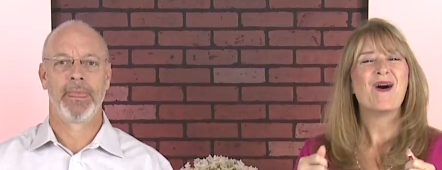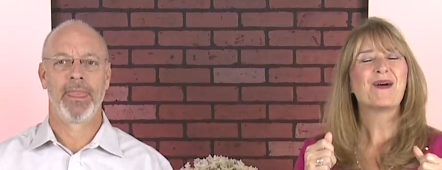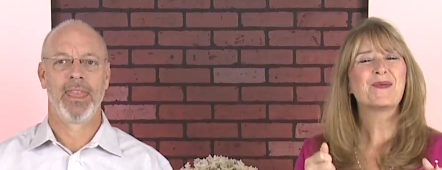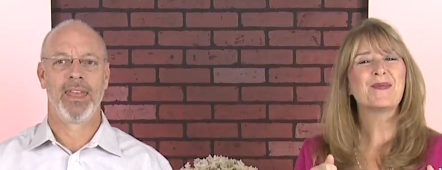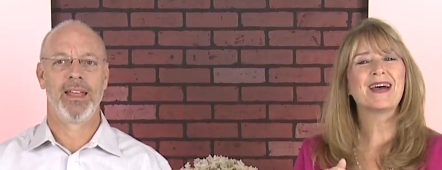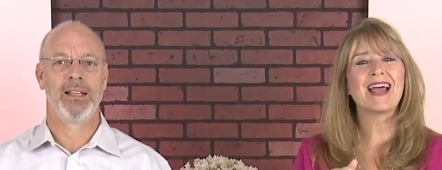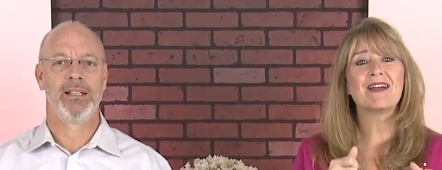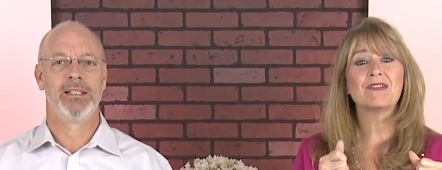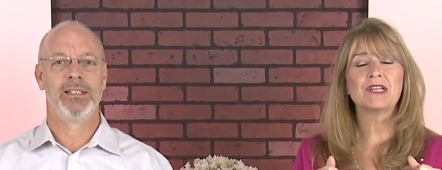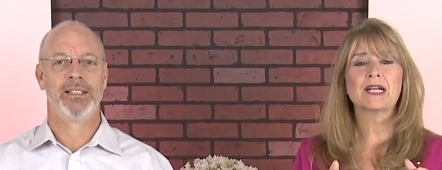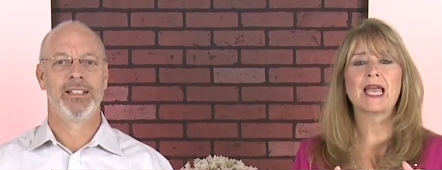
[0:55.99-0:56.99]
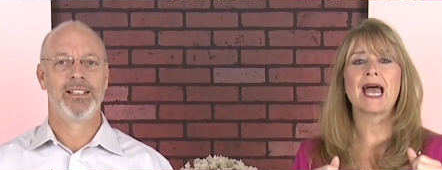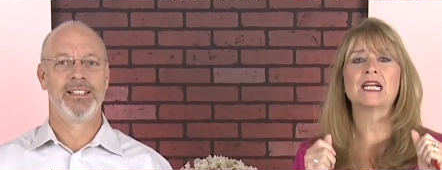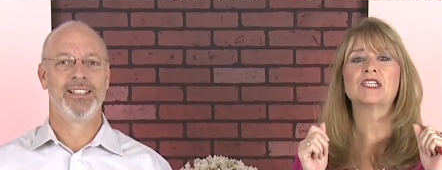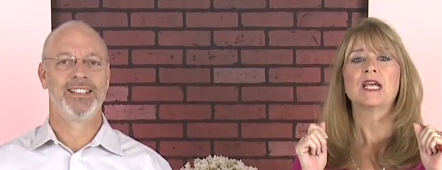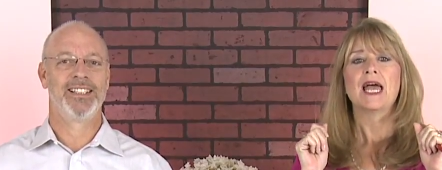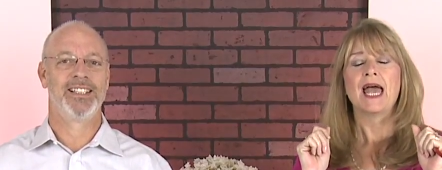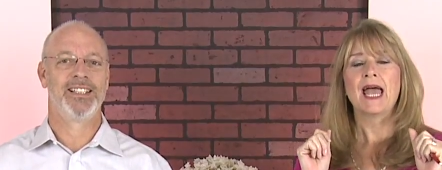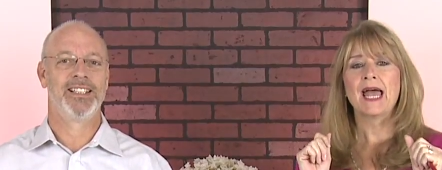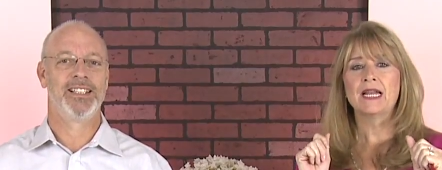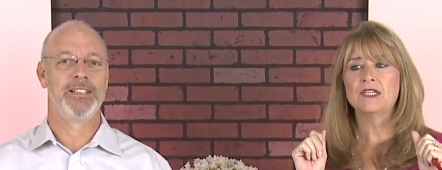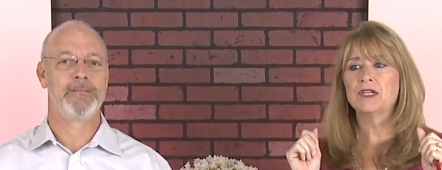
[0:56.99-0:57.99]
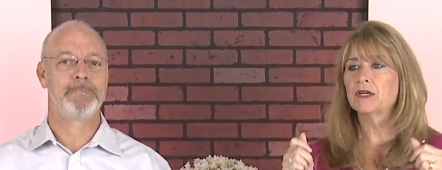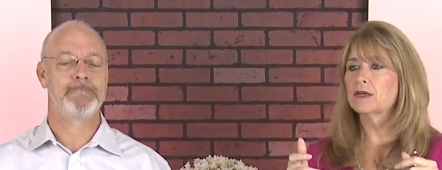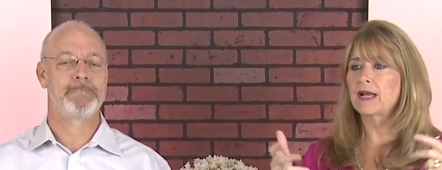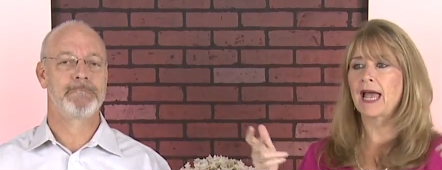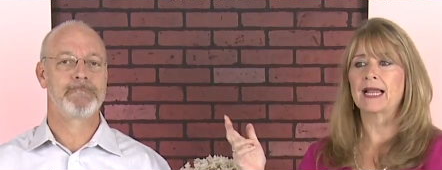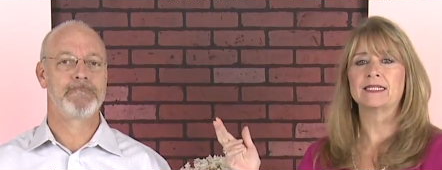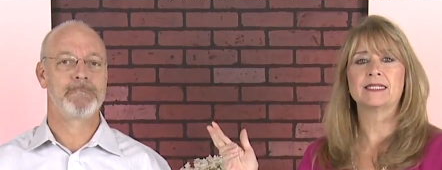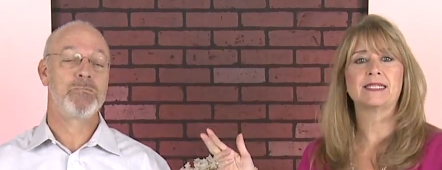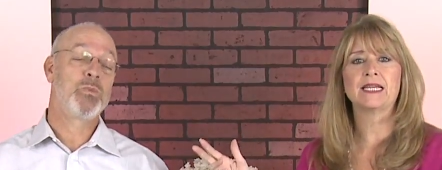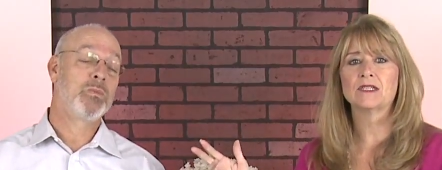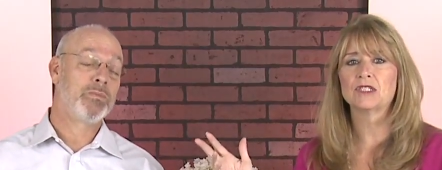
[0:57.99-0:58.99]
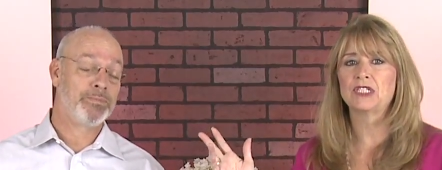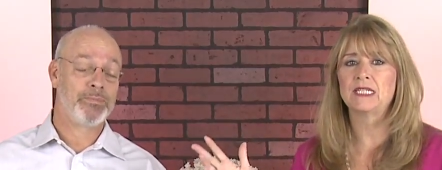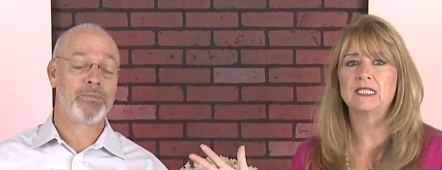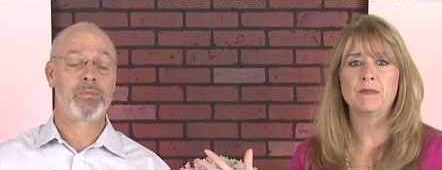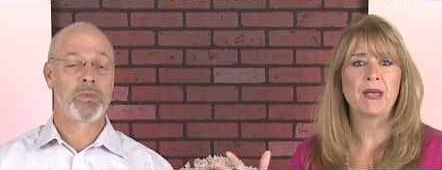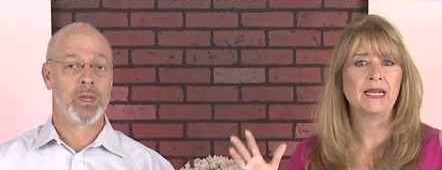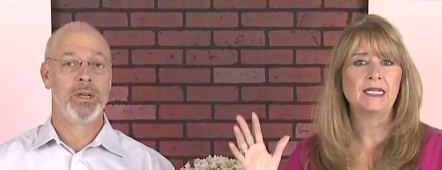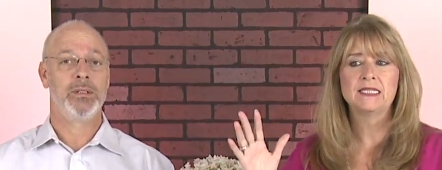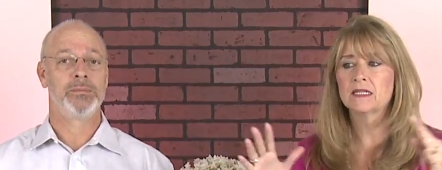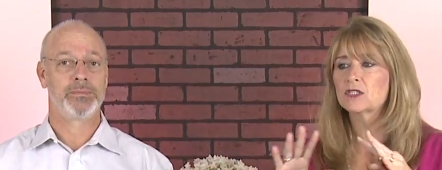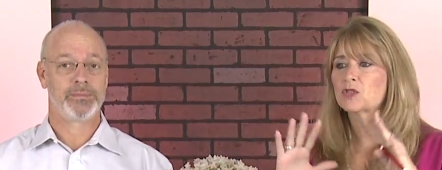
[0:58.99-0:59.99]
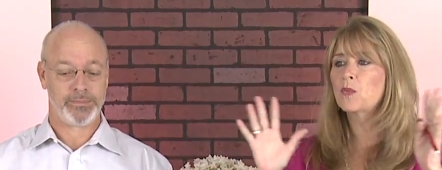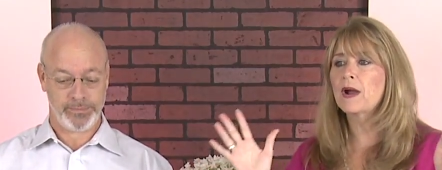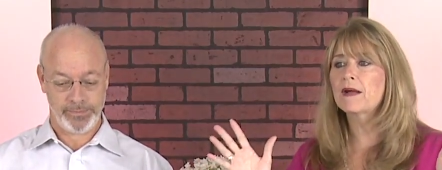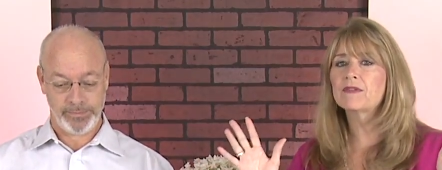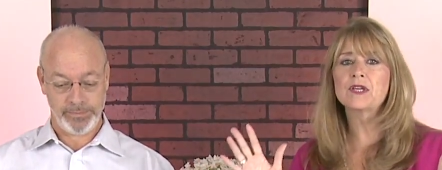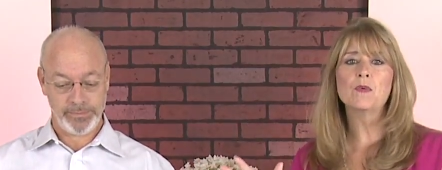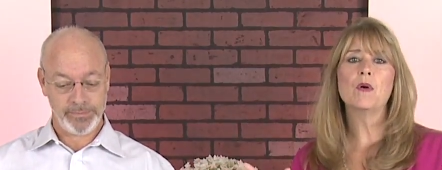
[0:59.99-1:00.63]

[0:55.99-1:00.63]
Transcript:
Speaker 1: or whatever your cash, and you're at Sears, J.C. Penney's, Dillard's, wherever you